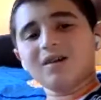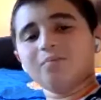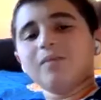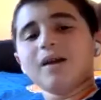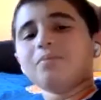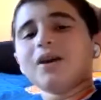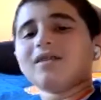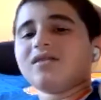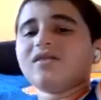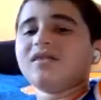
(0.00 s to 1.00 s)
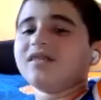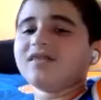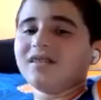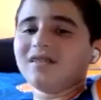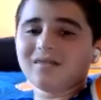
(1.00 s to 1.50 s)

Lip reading: Maybe as an assistant.